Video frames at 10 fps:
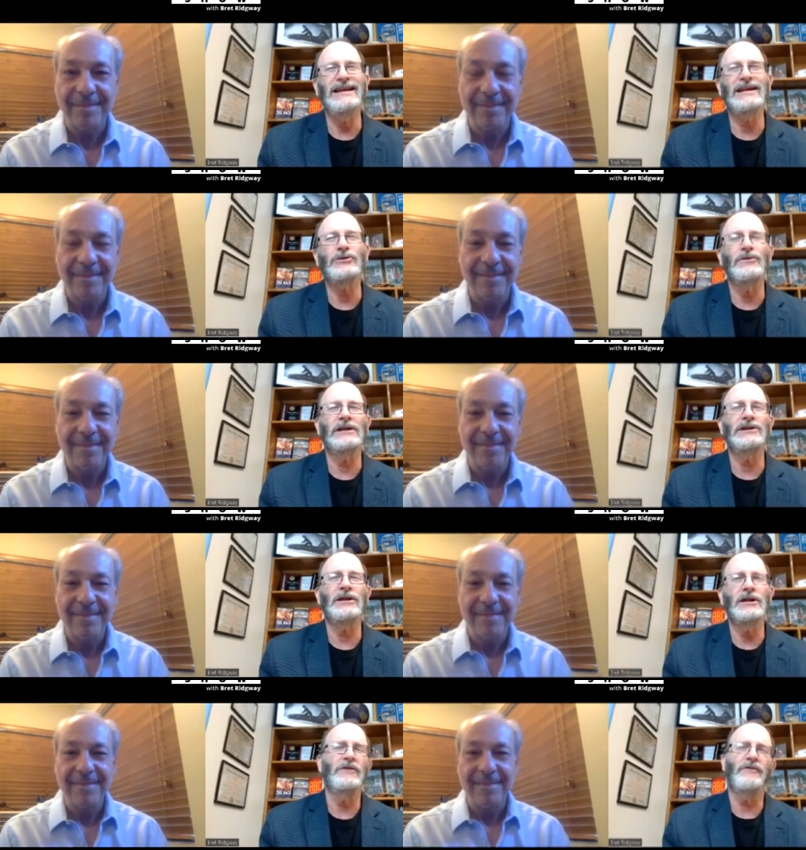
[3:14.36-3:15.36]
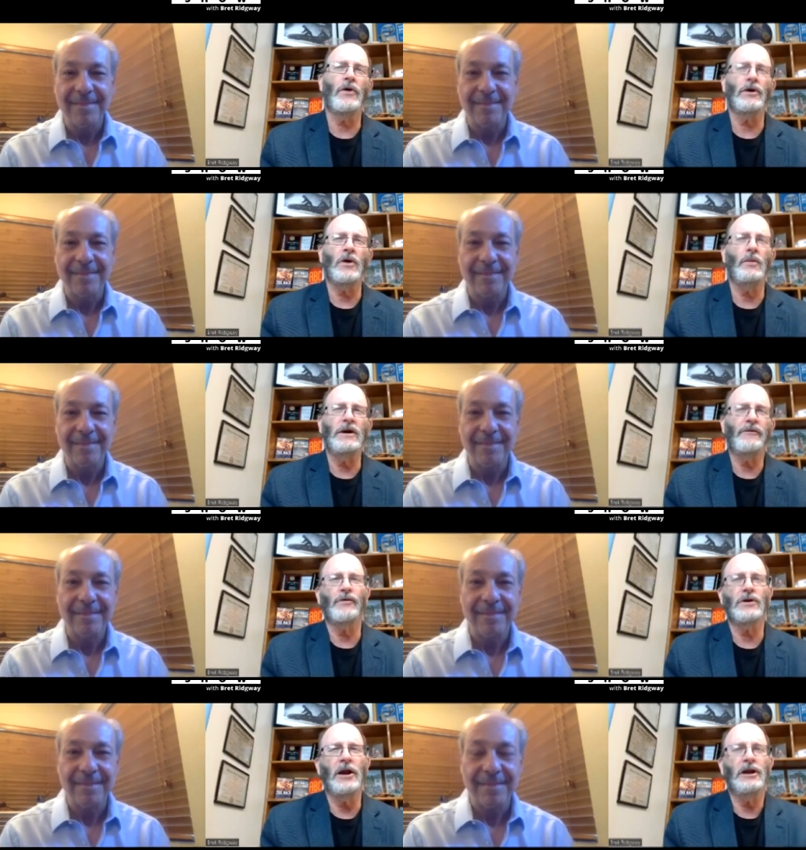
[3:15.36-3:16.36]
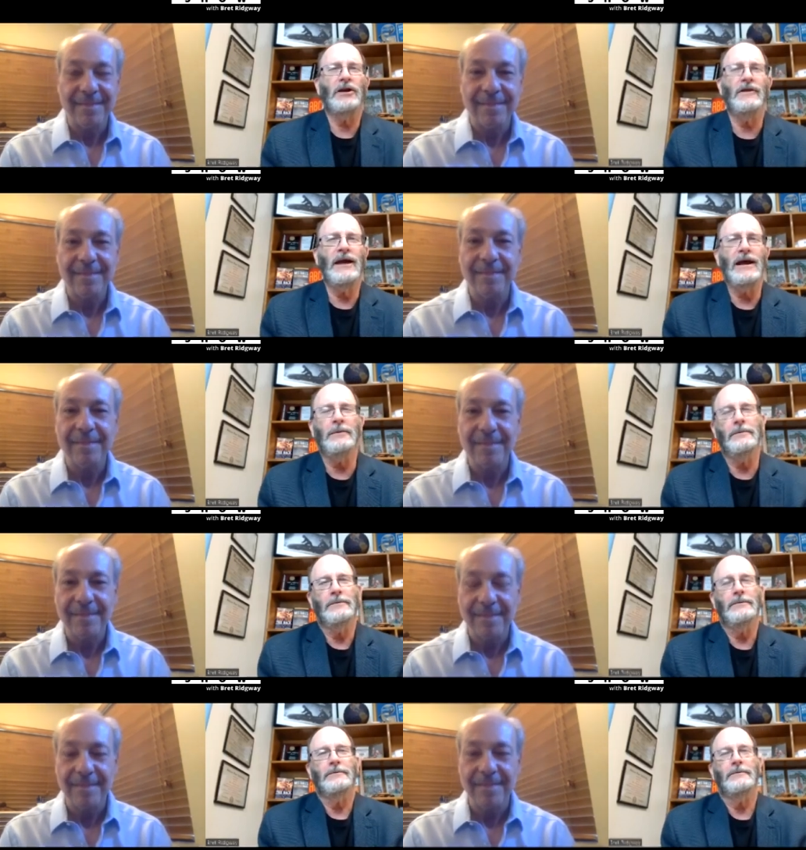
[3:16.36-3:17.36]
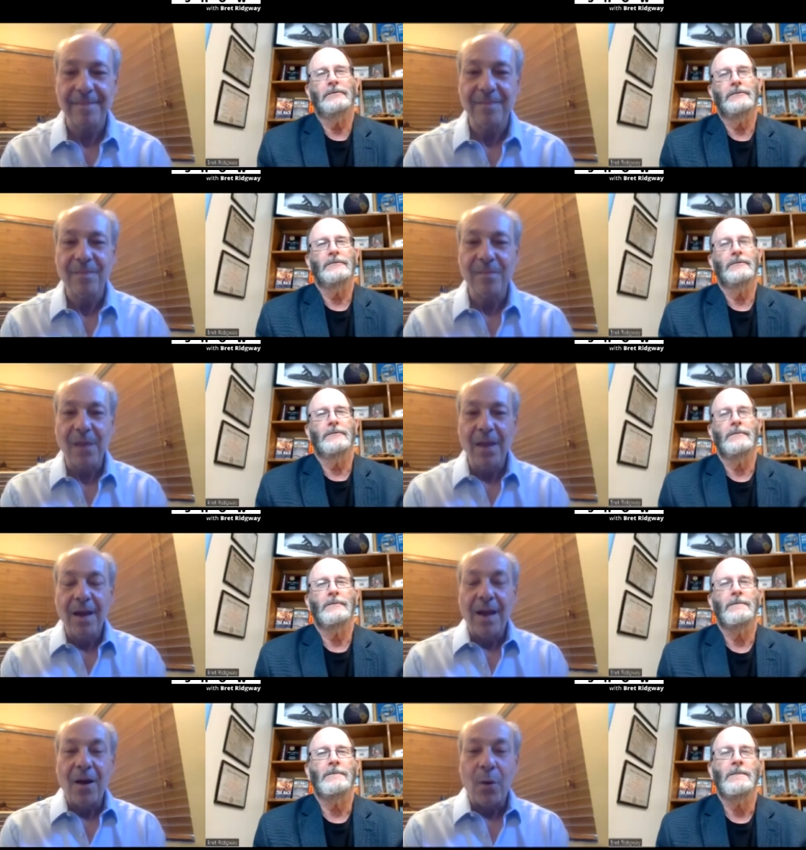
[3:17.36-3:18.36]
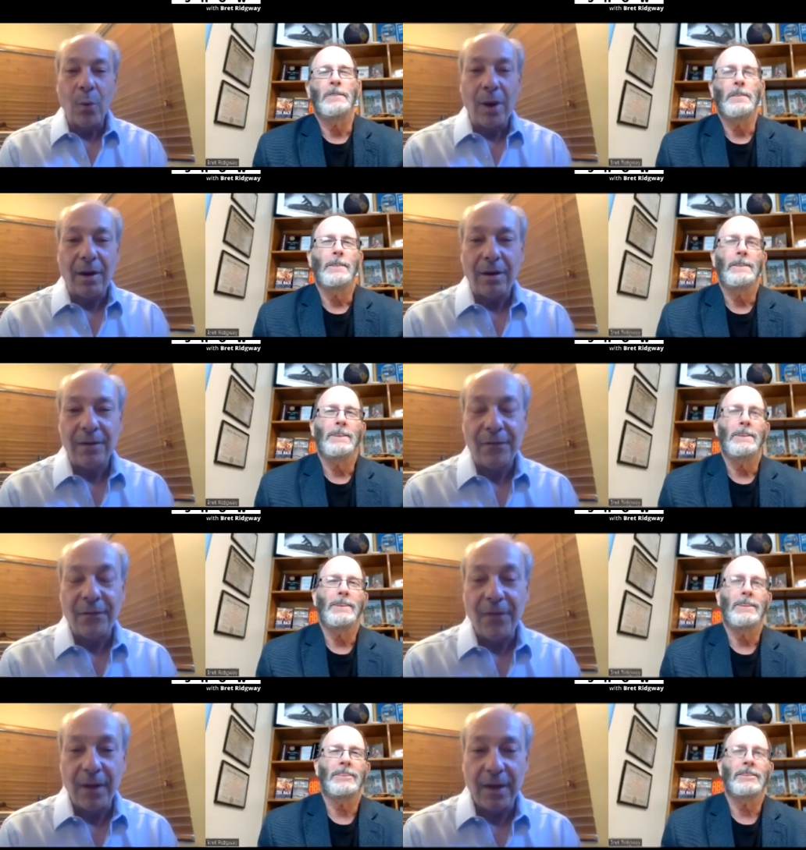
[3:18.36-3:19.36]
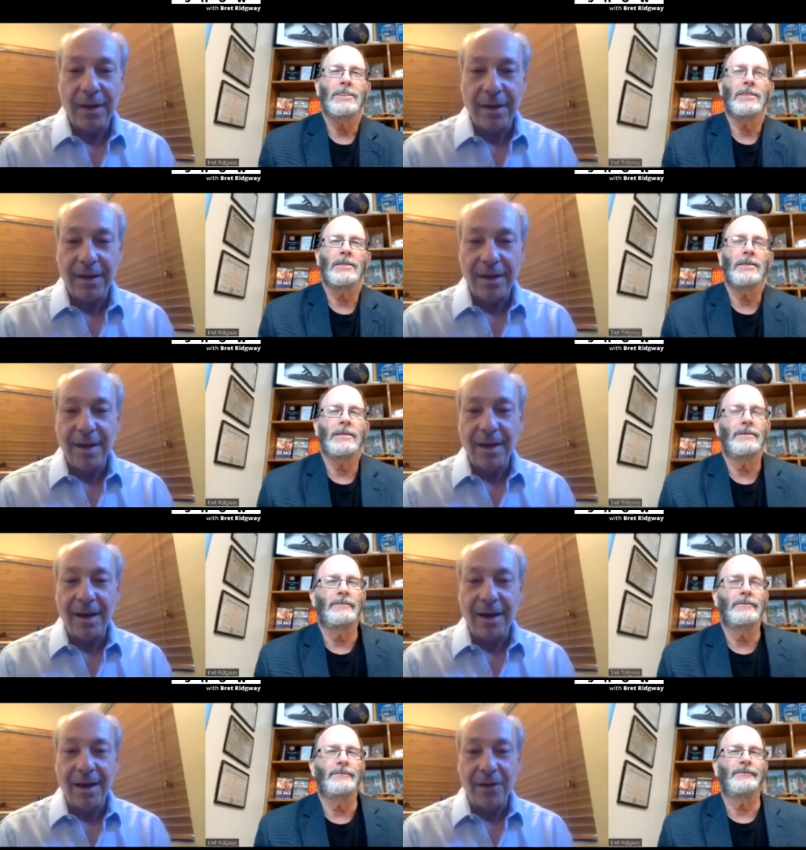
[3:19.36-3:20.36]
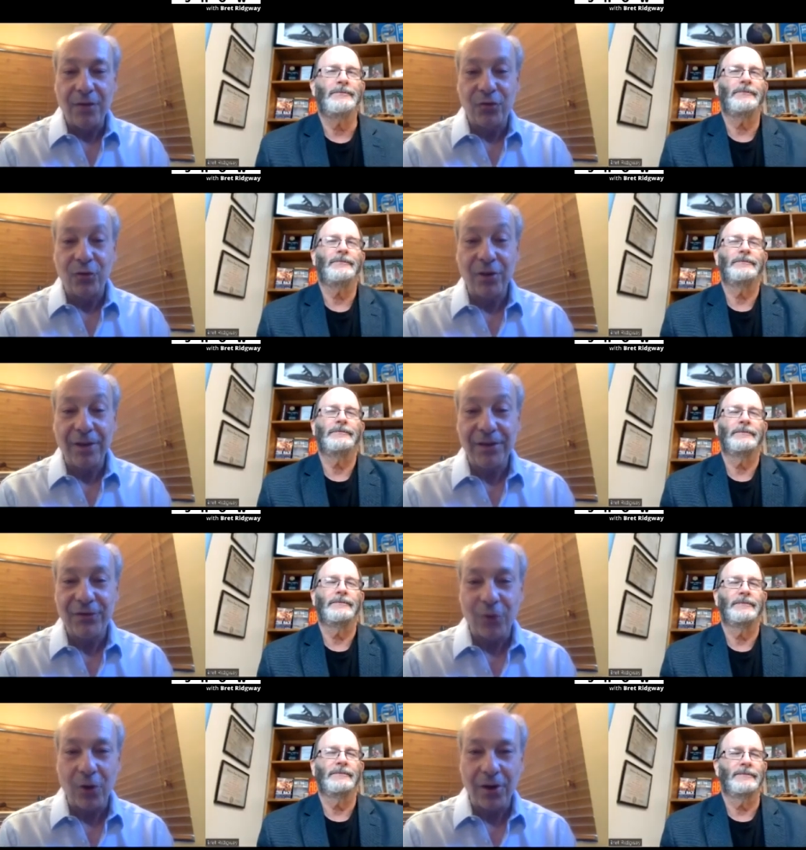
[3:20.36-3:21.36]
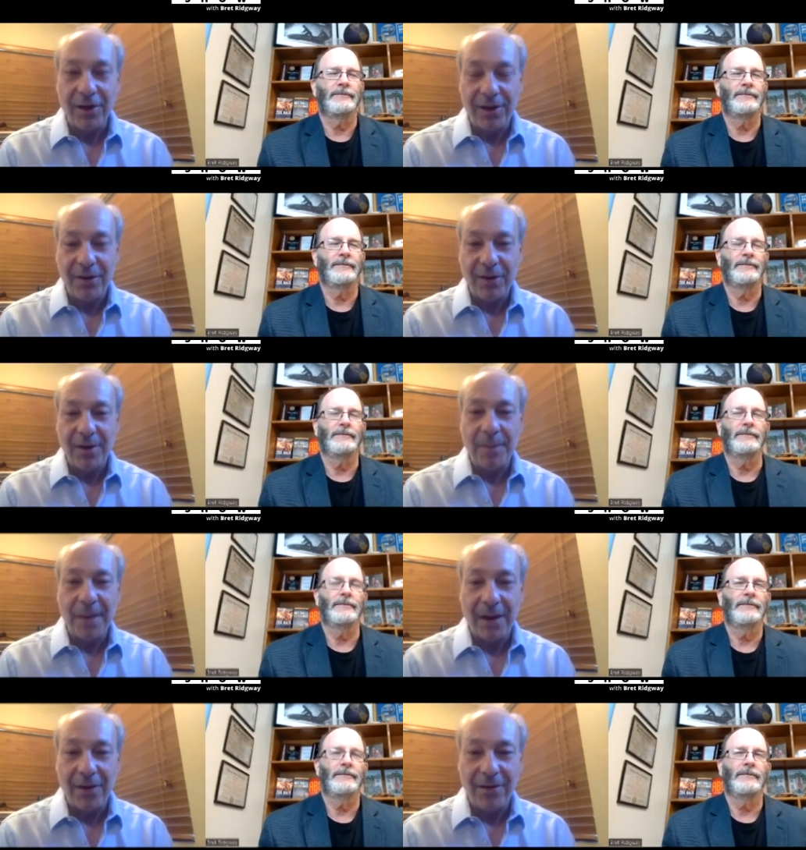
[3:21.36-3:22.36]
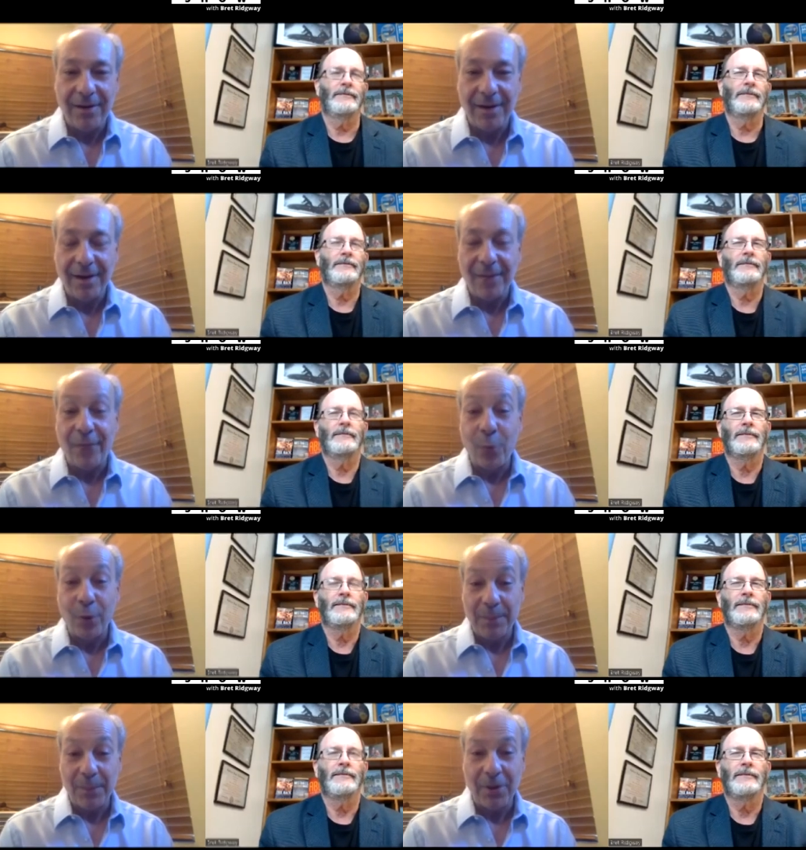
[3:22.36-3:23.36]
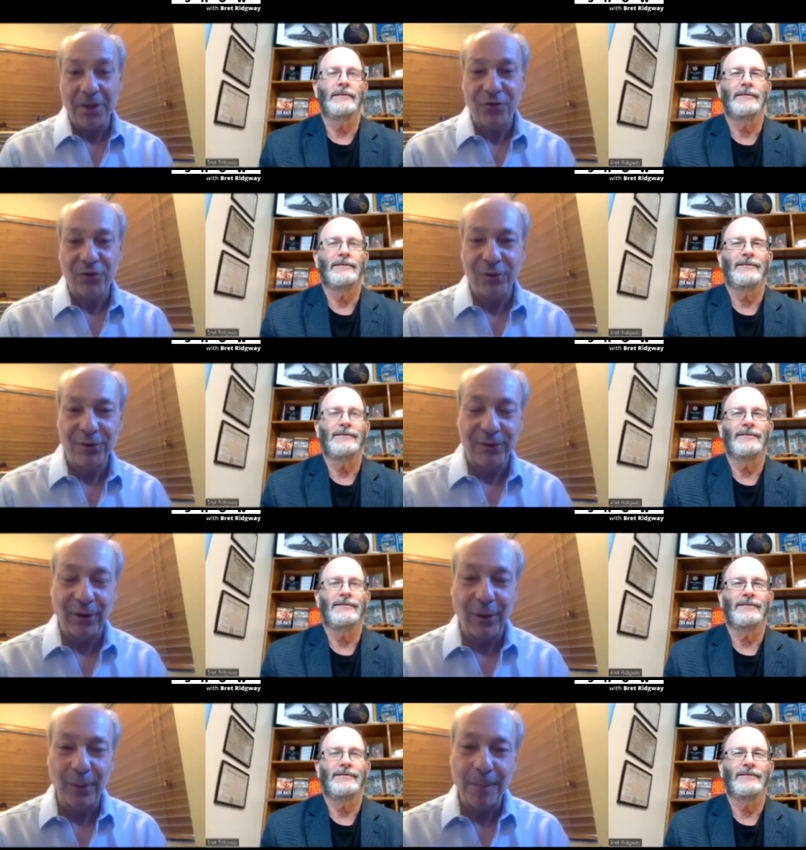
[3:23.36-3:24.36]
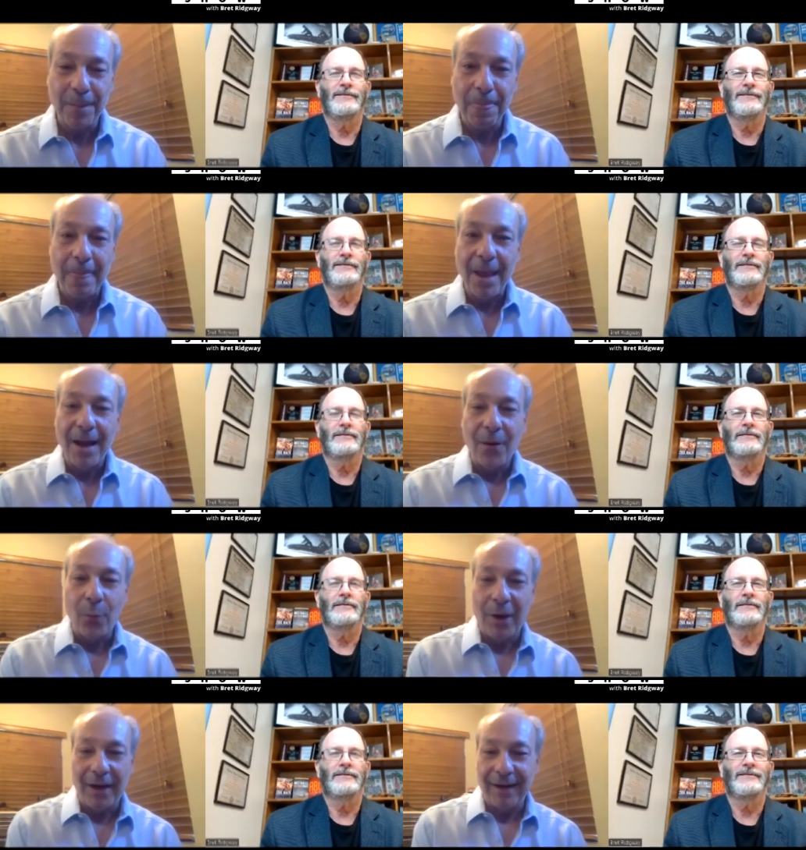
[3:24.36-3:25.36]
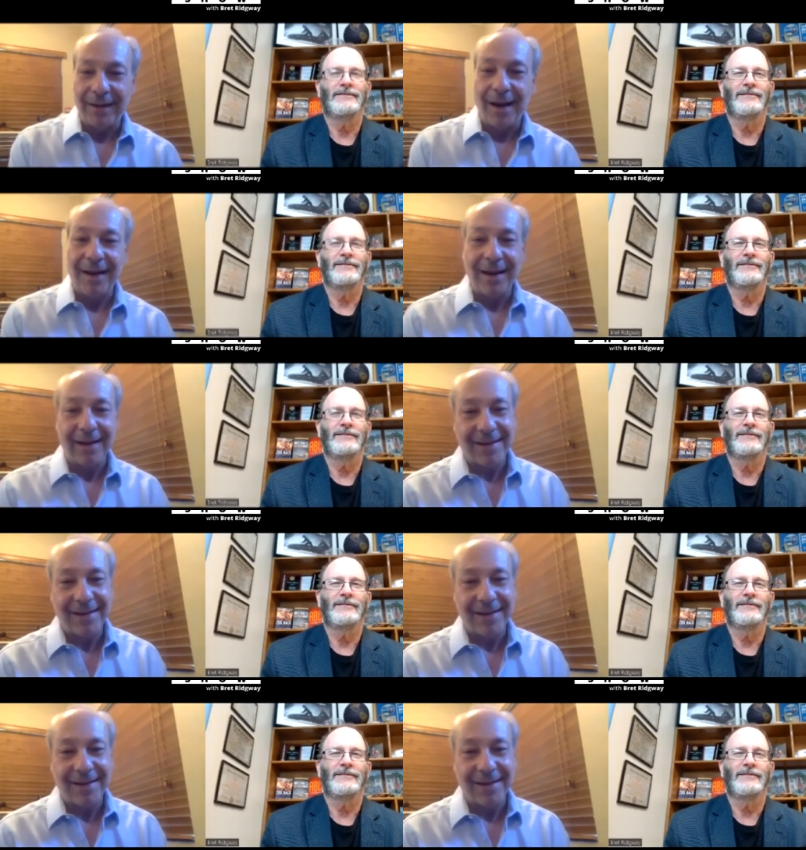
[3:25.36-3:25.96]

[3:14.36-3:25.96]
Speaker 1: niche or niches did you focus on when you first got into the game? Well, the
Speaker 2: uh, journey started about not 40 plus years ago when I got out of